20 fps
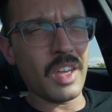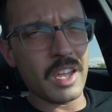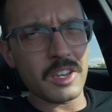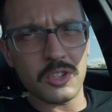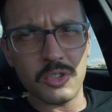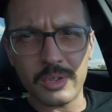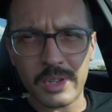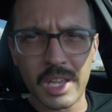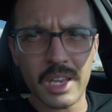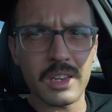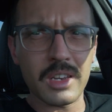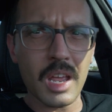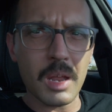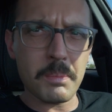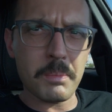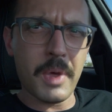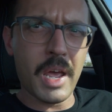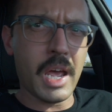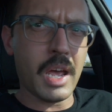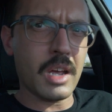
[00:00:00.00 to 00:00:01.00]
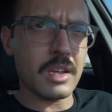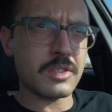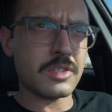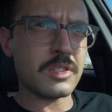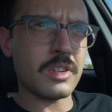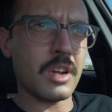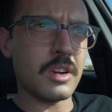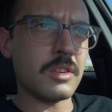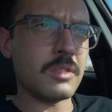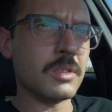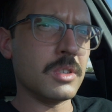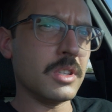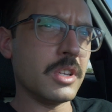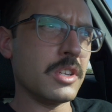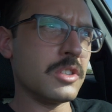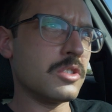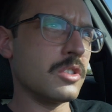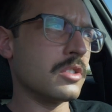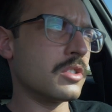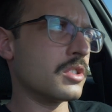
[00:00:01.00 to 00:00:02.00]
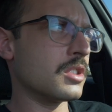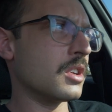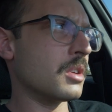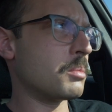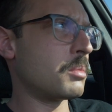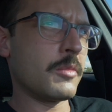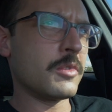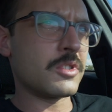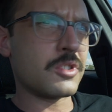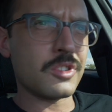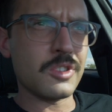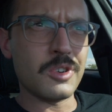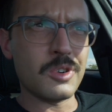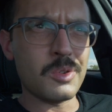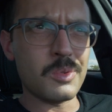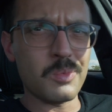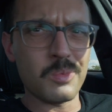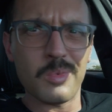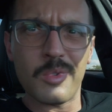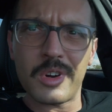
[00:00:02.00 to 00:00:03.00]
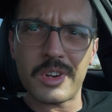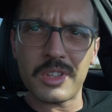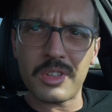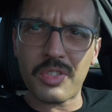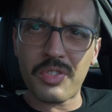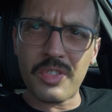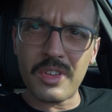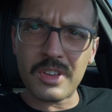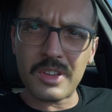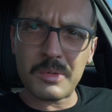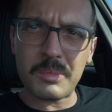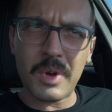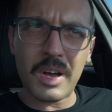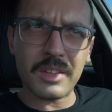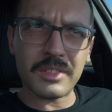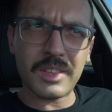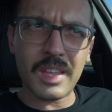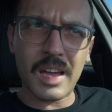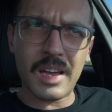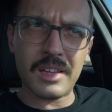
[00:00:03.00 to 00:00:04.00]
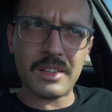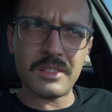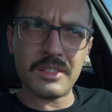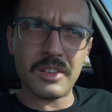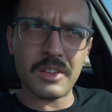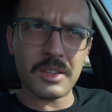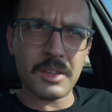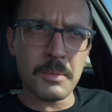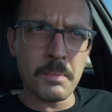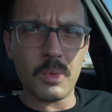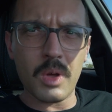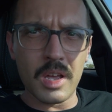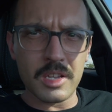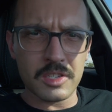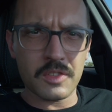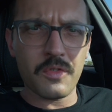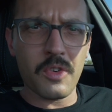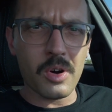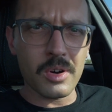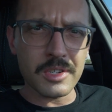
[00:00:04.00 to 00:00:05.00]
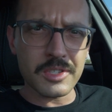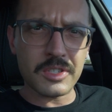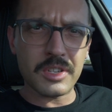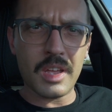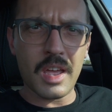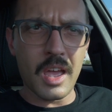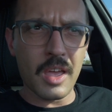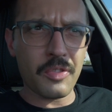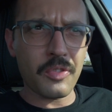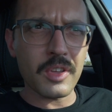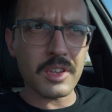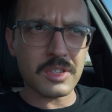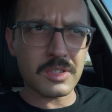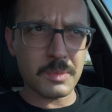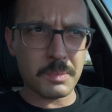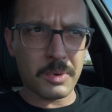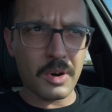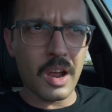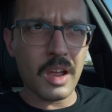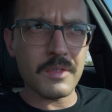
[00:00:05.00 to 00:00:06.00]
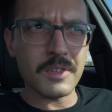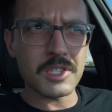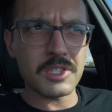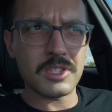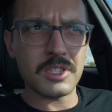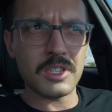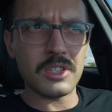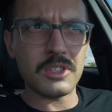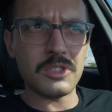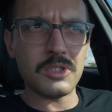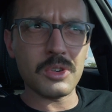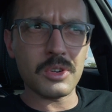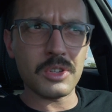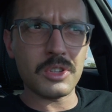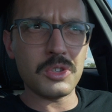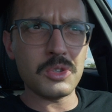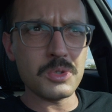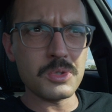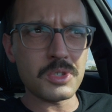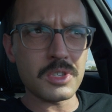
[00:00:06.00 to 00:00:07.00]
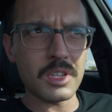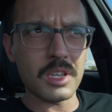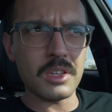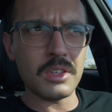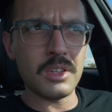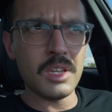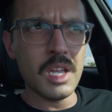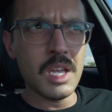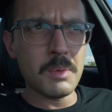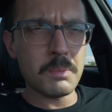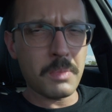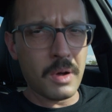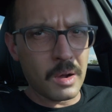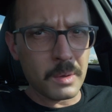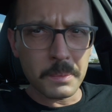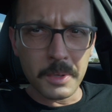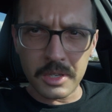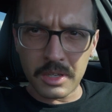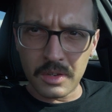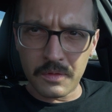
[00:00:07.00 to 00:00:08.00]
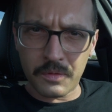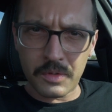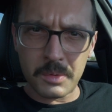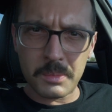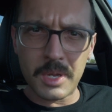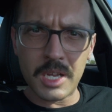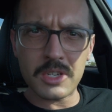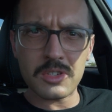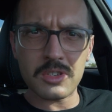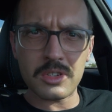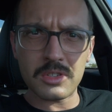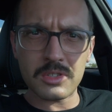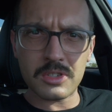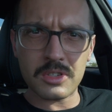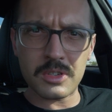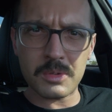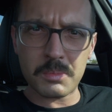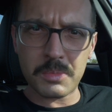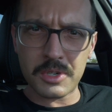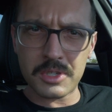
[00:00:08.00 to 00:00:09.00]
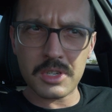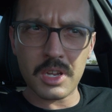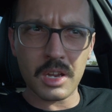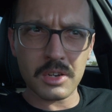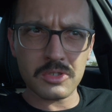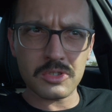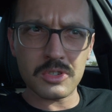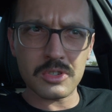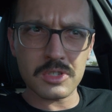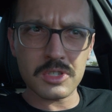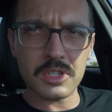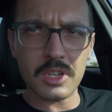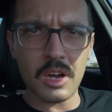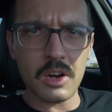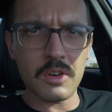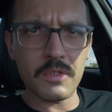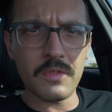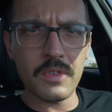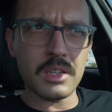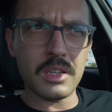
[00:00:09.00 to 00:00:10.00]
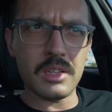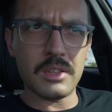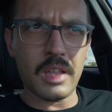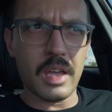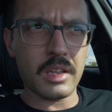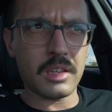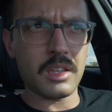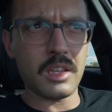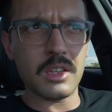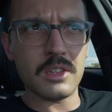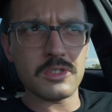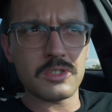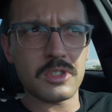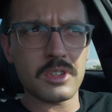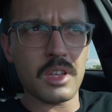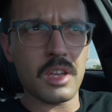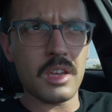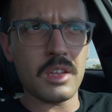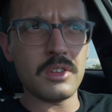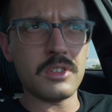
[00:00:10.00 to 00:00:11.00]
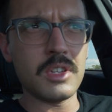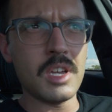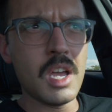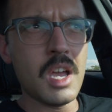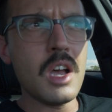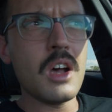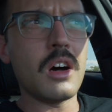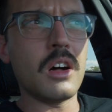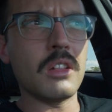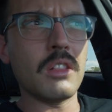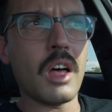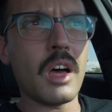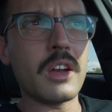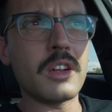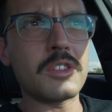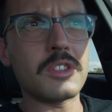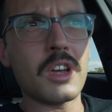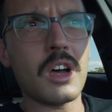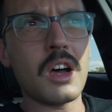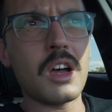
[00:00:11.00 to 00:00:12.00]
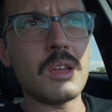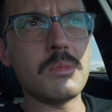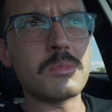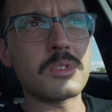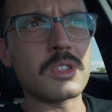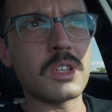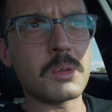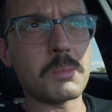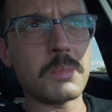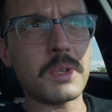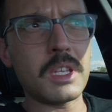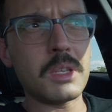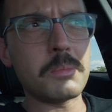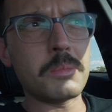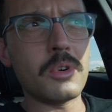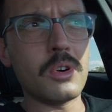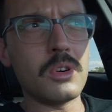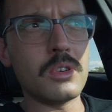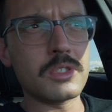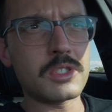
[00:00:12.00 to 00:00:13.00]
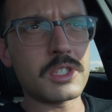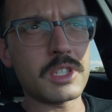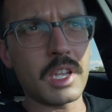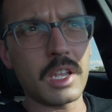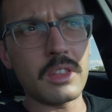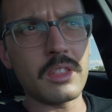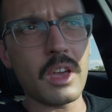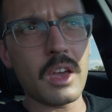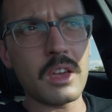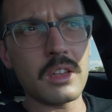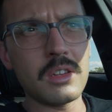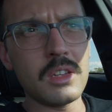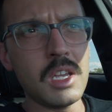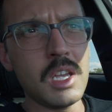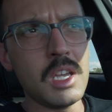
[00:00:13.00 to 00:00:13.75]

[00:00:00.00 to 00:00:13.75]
you can get past on a relationship. So what do you think about that? Like, as far as the ethics of privacy, you're using public information to protect yourself in that case. And a lot of times, like, people say that